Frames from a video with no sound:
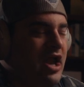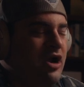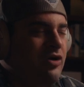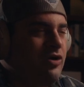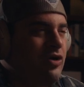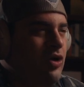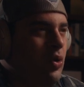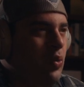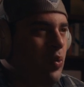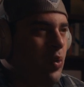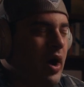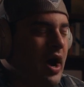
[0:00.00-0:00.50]
don't
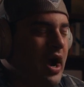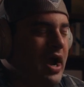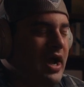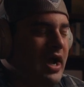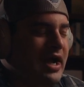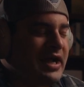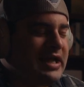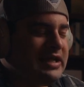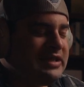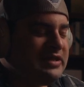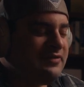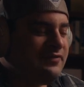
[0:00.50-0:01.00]
know why. I
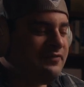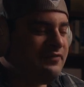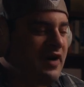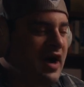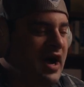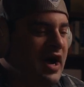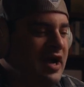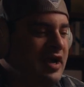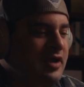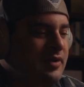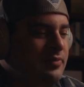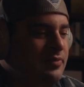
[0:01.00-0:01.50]
get the
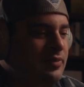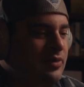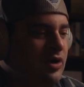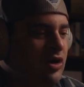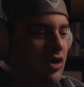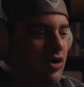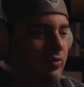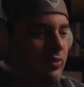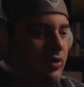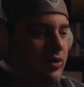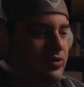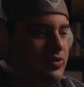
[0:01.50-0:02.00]
vibe
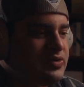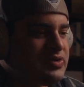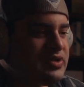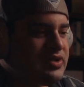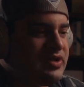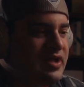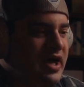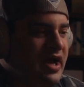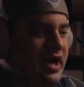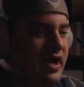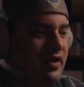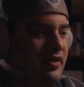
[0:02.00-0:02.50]
almost
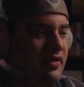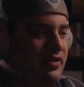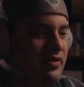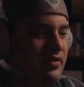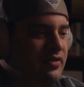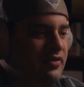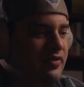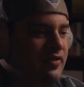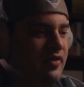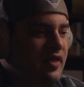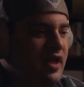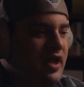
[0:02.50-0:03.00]
that
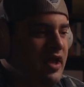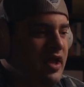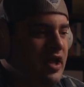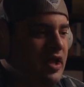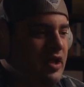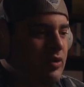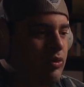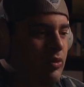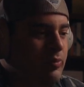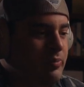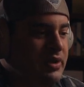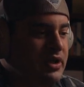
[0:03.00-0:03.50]
they
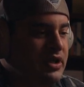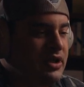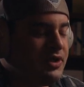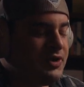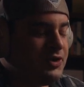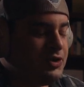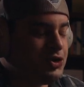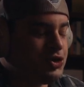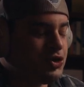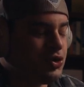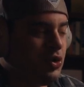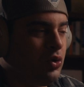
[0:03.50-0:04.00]
were being
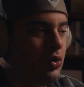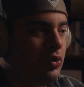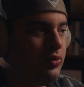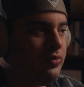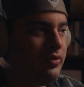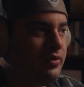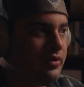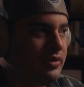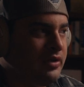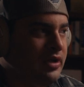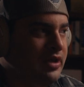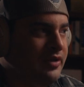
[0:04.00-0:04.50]

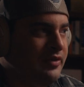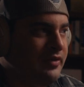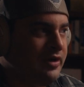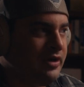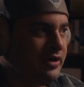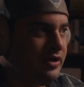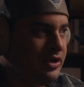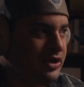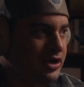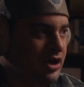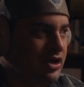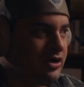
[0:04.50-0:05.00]
controlled in their
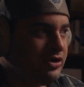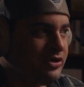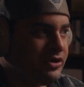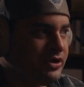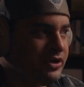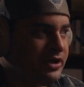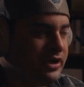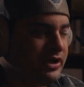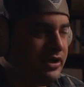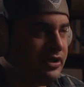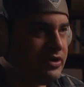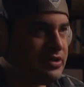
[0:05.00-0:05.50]
younger
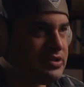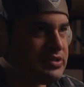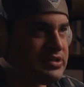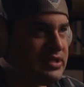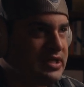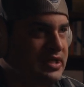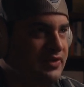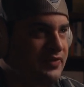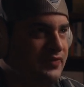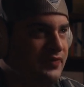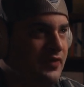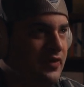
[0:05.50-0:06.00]
years
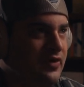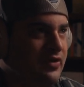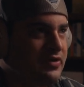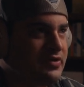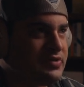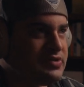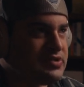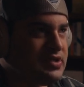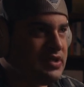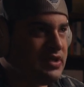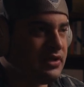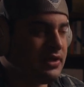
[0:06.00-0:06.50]
as far
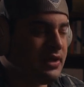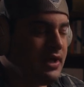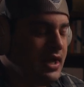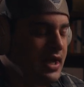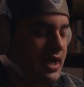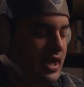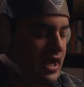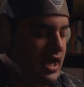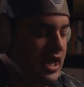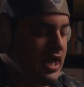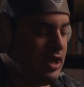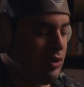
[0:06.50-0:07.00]
as like,
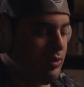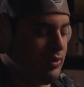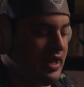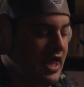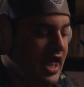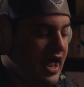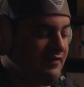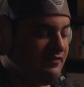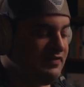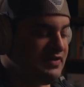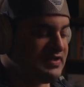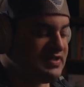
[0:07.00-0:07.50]
hey, we
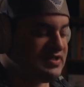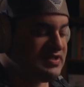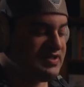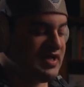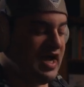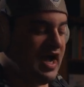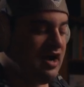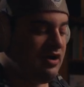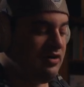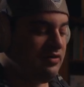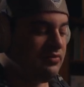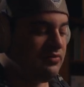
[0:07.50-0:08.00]
have this
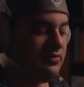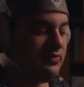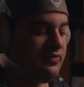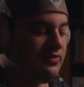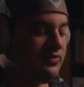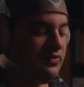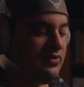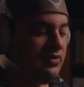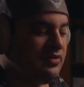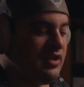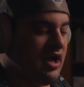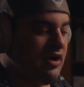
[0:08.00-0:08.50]
sound
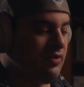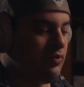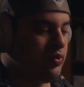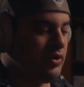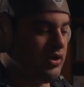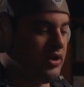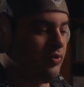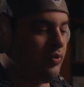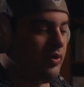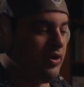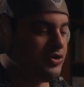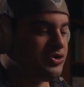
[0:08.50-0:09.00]
that
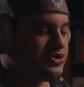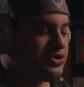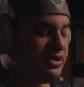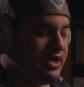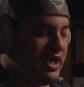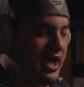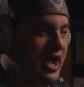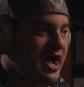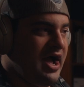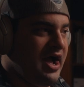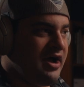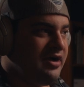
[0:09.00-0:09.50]
we want you to
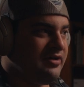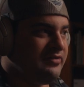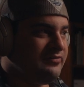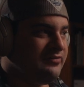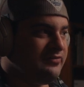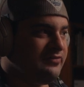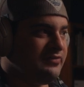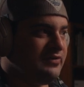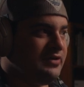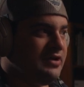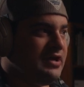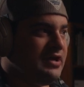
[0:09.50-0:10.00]
have.